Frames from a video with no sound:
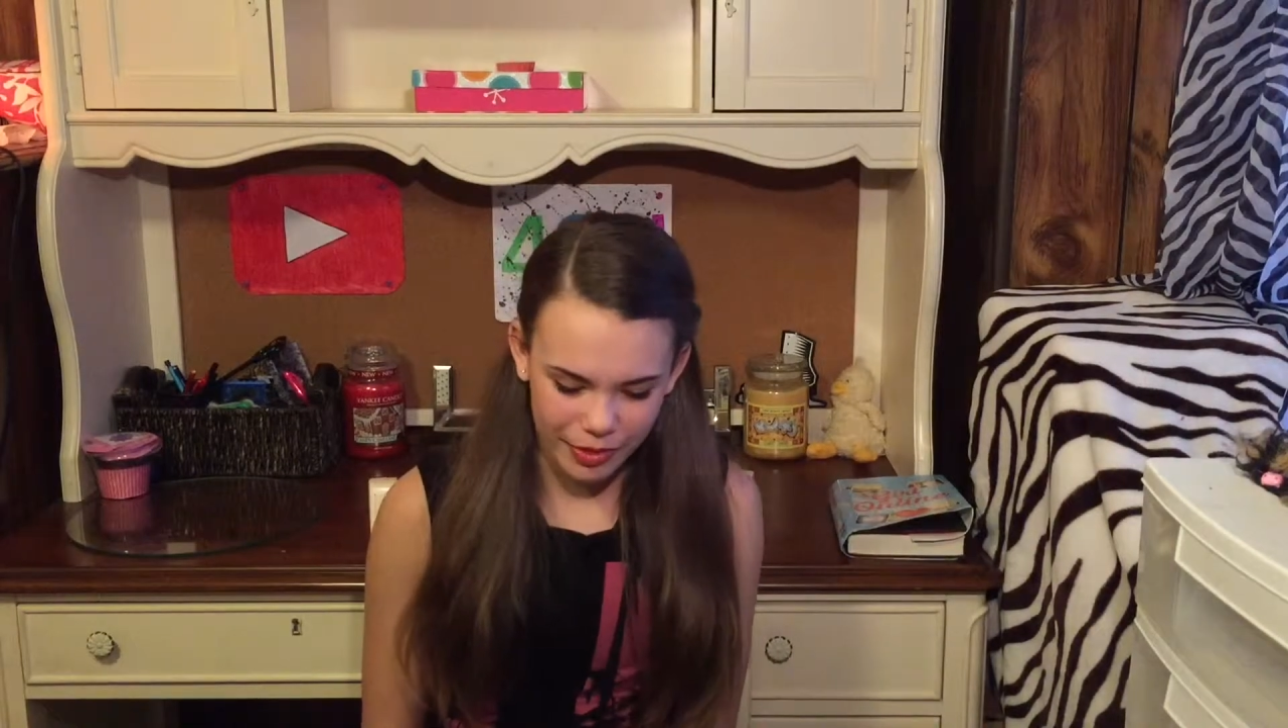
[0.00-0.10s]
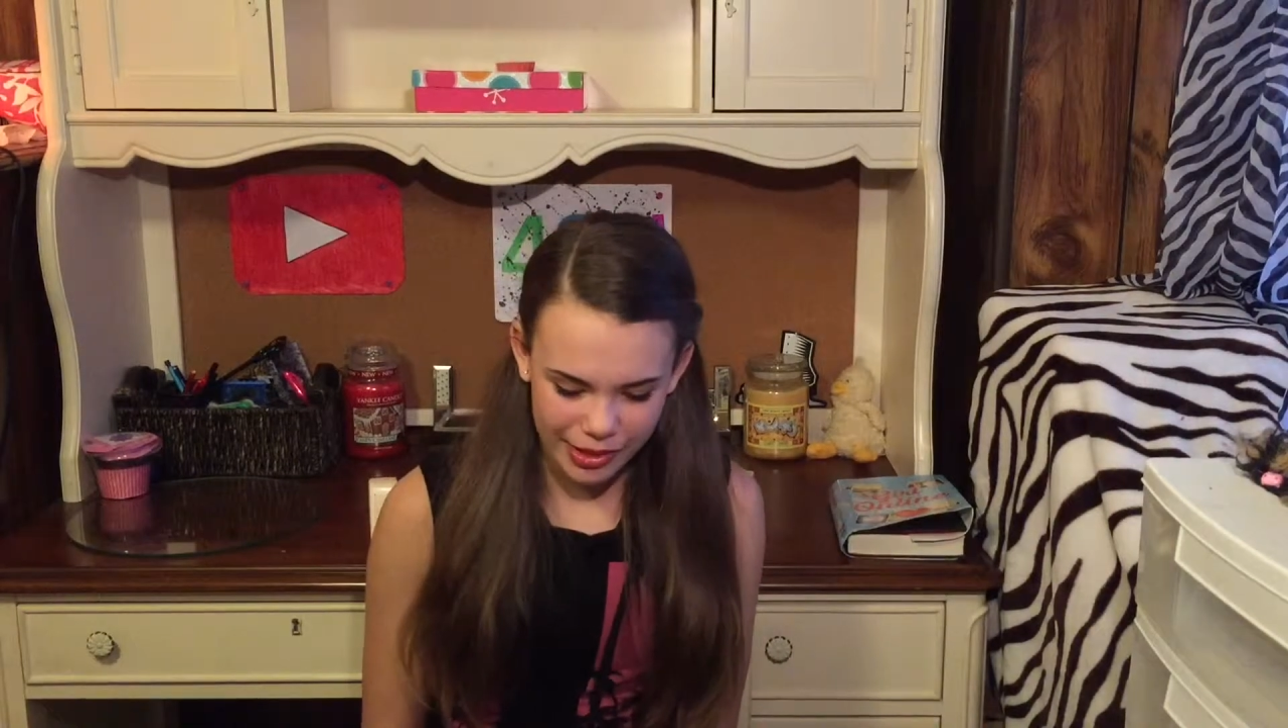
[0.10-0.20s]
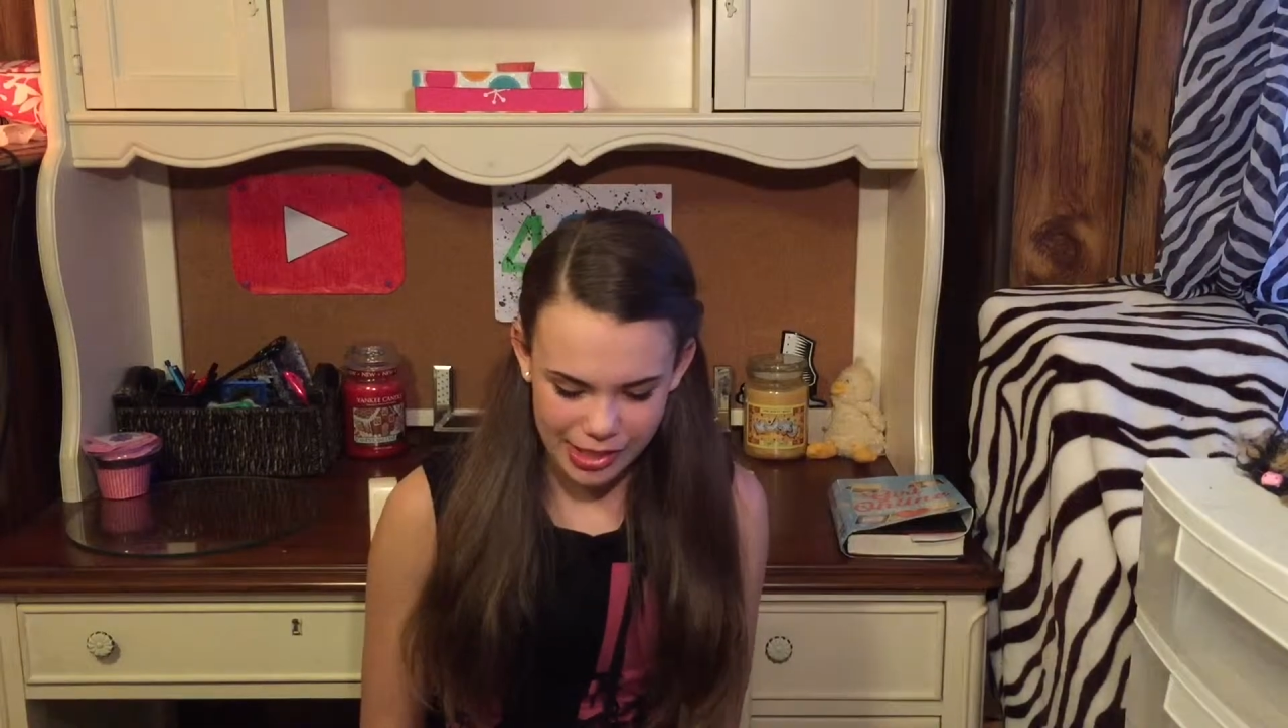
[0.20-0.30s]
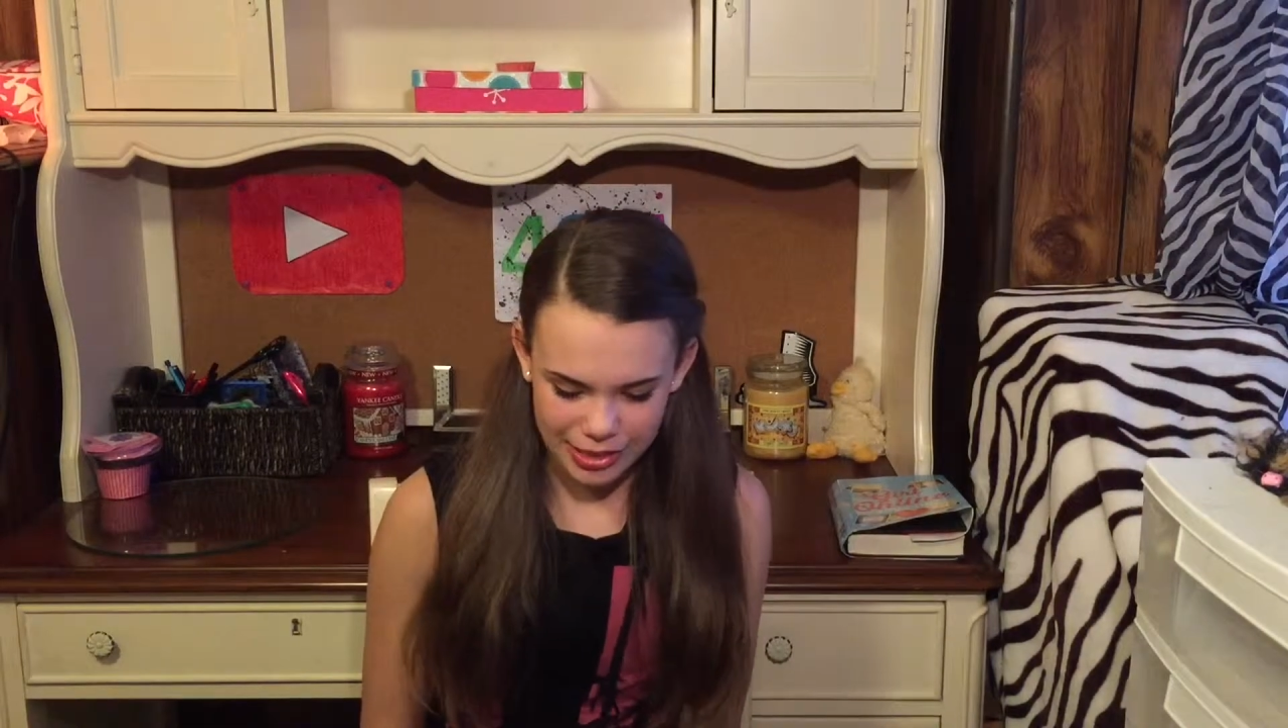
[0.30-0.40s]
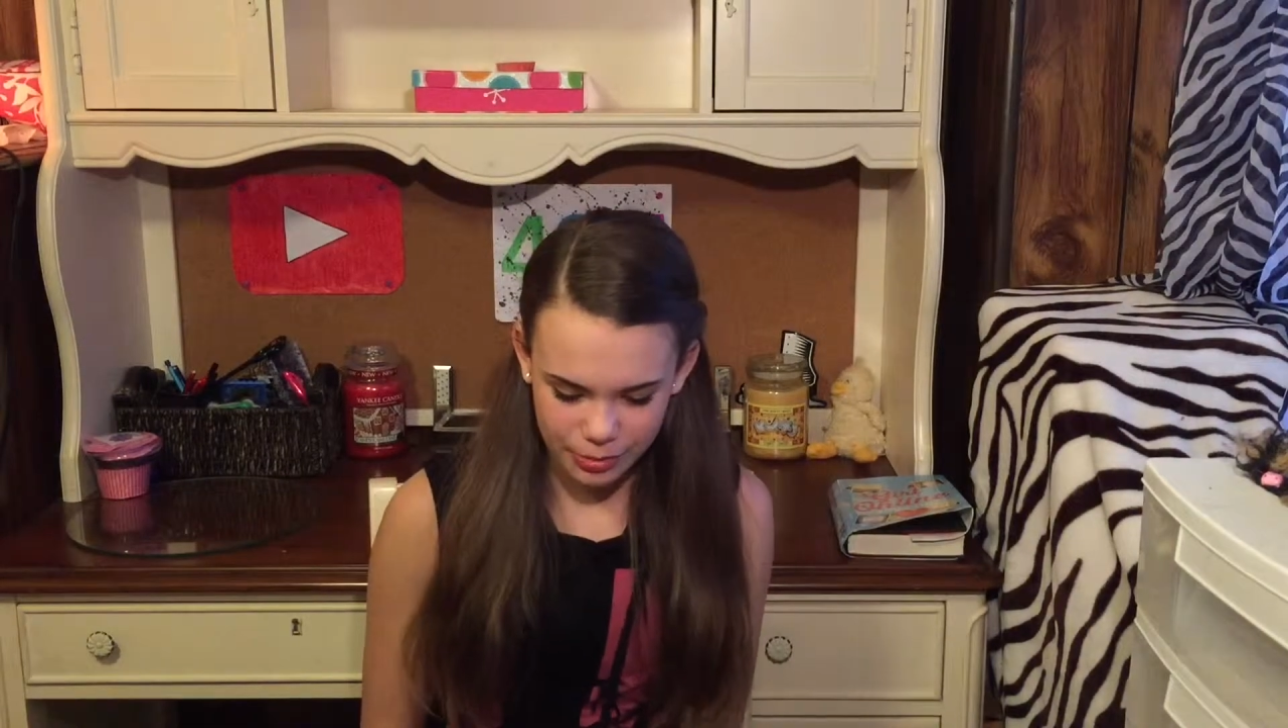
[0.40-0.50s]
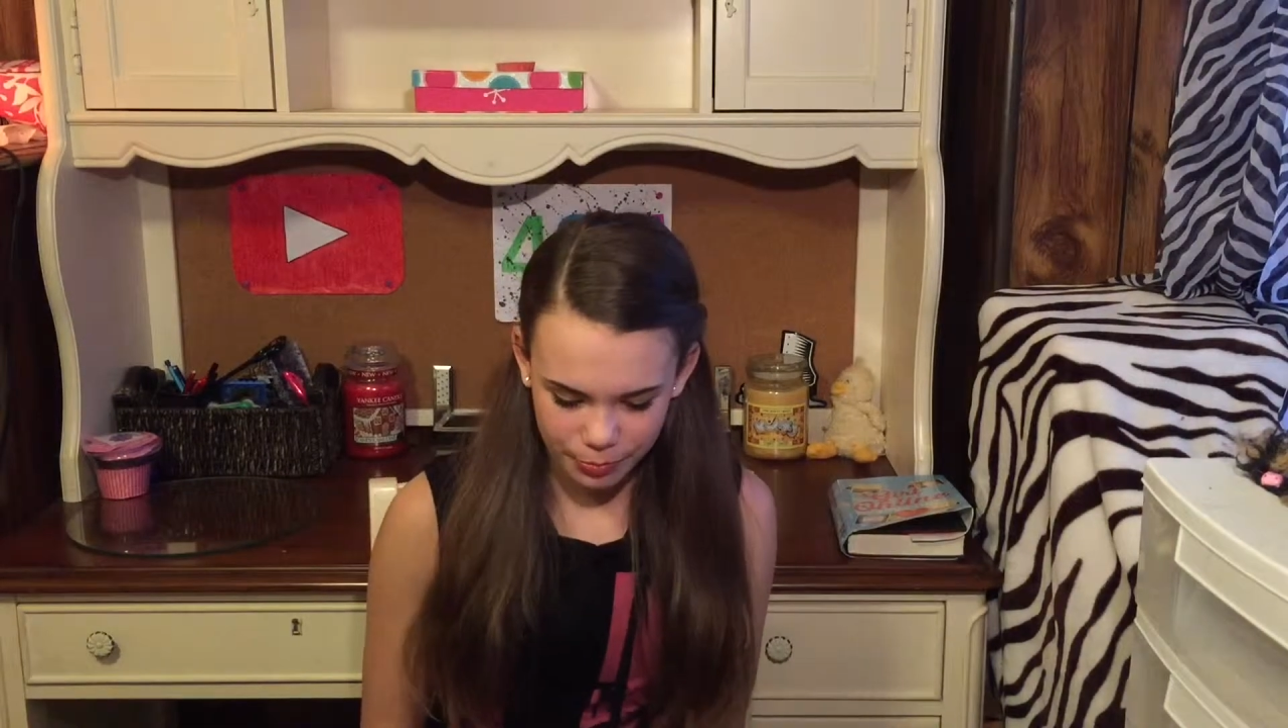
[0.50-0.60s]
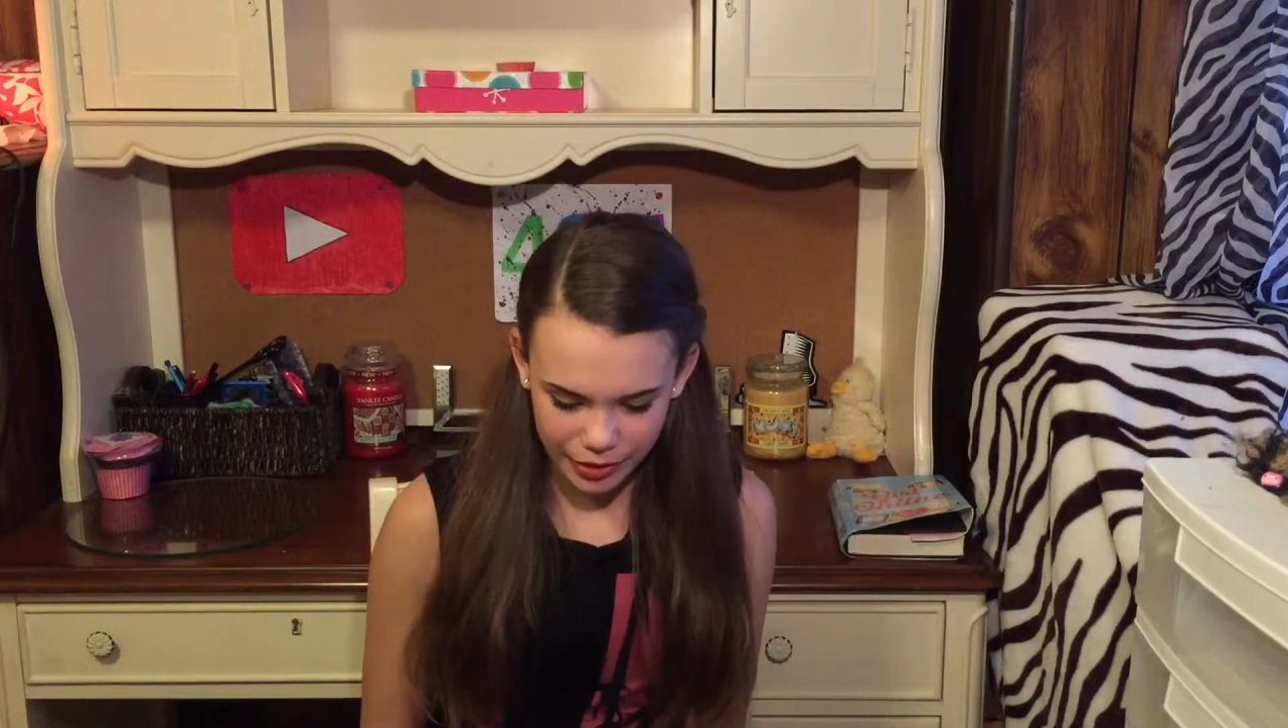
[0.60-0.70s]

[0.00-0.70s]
police